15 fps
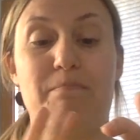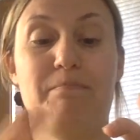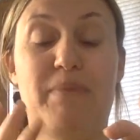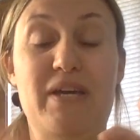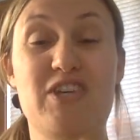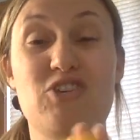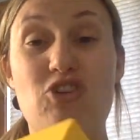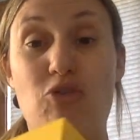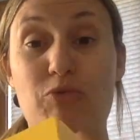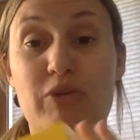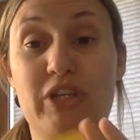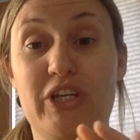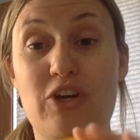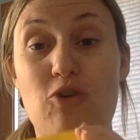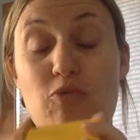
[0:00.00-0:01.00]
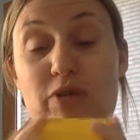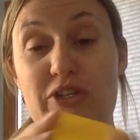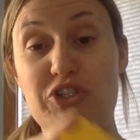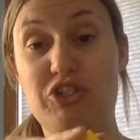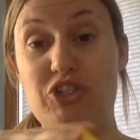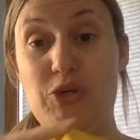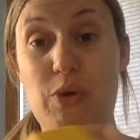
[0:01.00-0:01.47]
but you don't really know
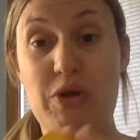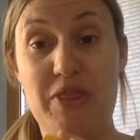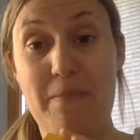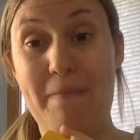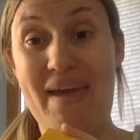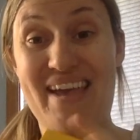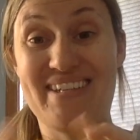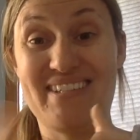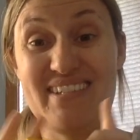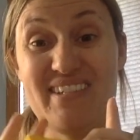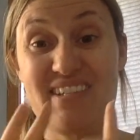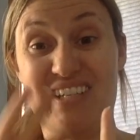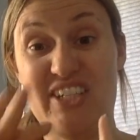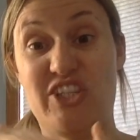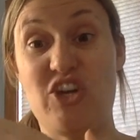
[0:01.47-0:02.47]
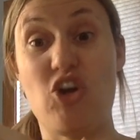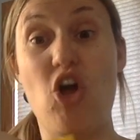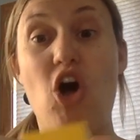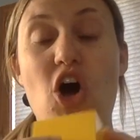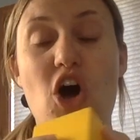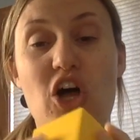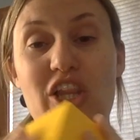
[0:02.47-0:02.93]
which two are the base because they're
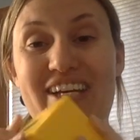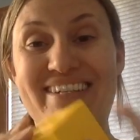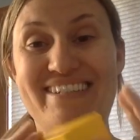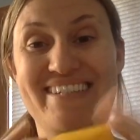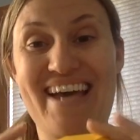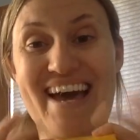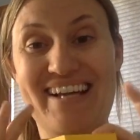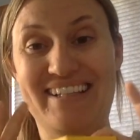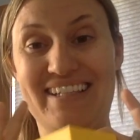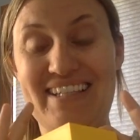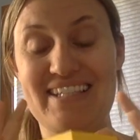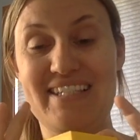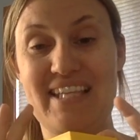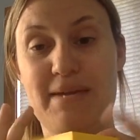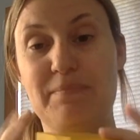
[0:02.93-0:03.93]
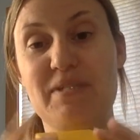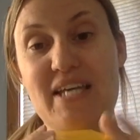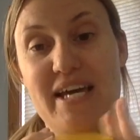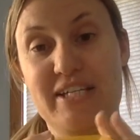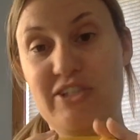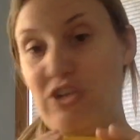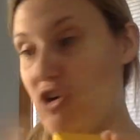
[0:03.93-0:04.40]
all exactly the same
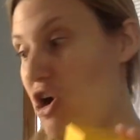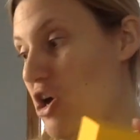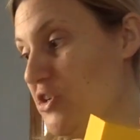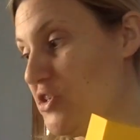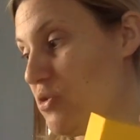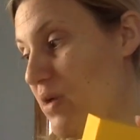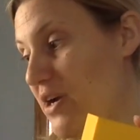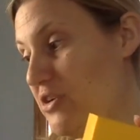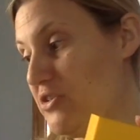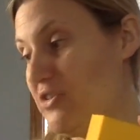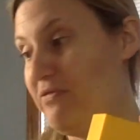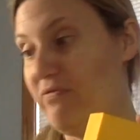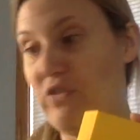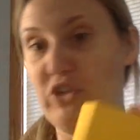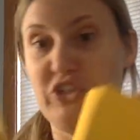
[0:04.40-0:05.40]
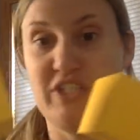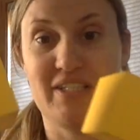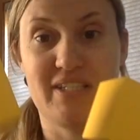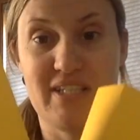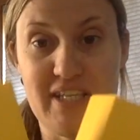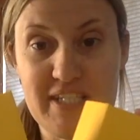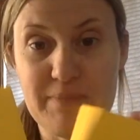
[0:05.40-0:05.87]
size. They're all squares.
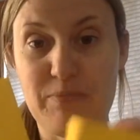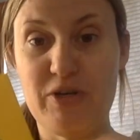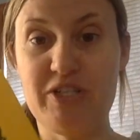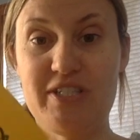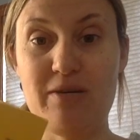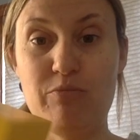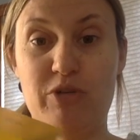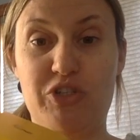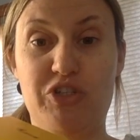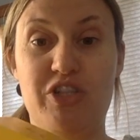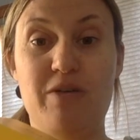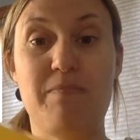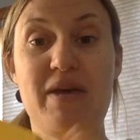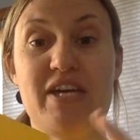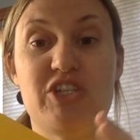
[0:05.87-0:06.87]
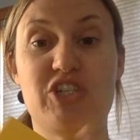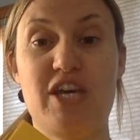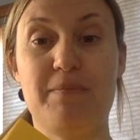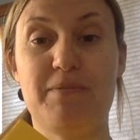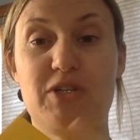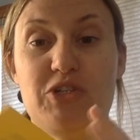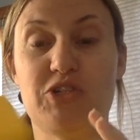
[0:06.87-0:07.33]
Versus this prism, which the base
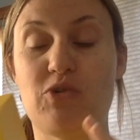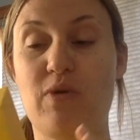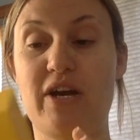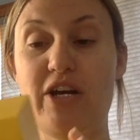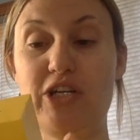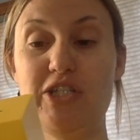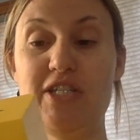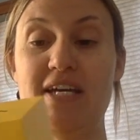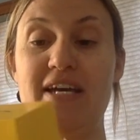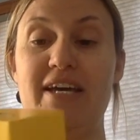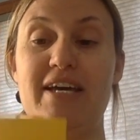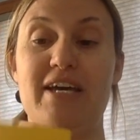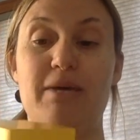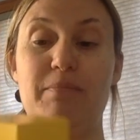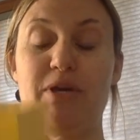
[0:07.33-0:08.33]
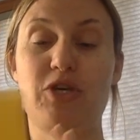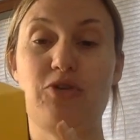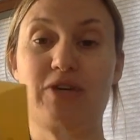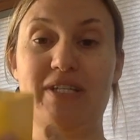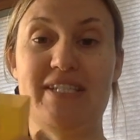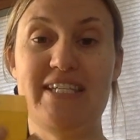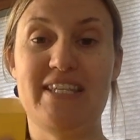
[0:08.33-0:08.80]
shapes are squares, but you
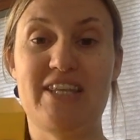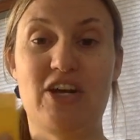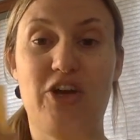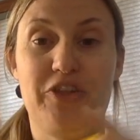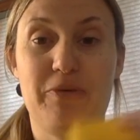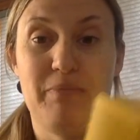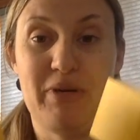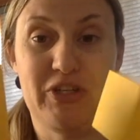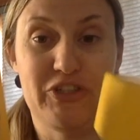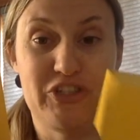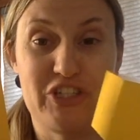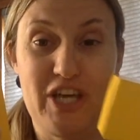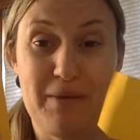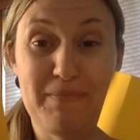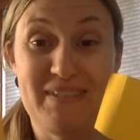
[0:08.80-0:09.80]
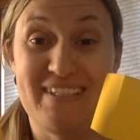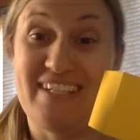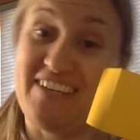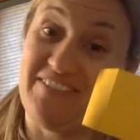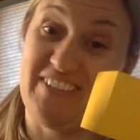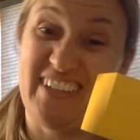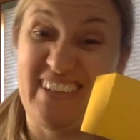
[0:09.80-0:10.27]
can see that all the middle shapes
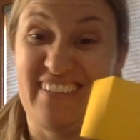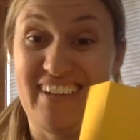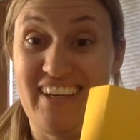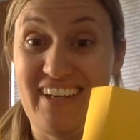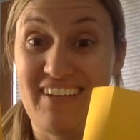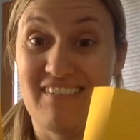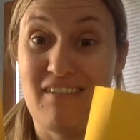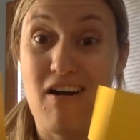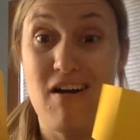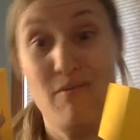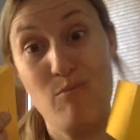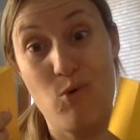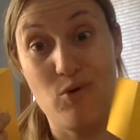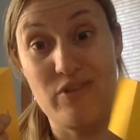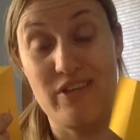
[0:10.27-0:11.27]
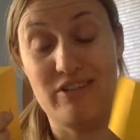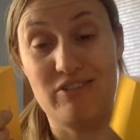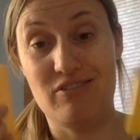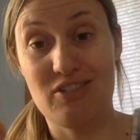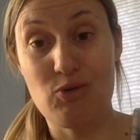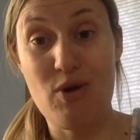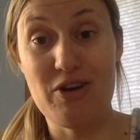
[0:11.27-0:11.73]
definitely are more than
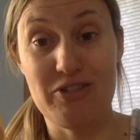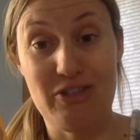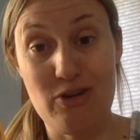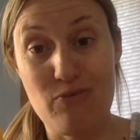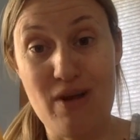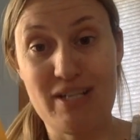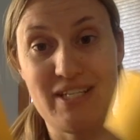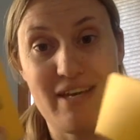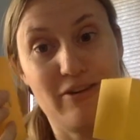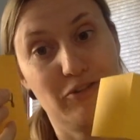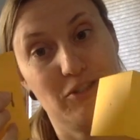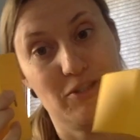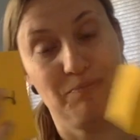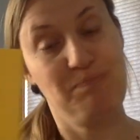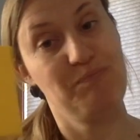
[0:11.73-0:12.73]
squares. They're rectangles.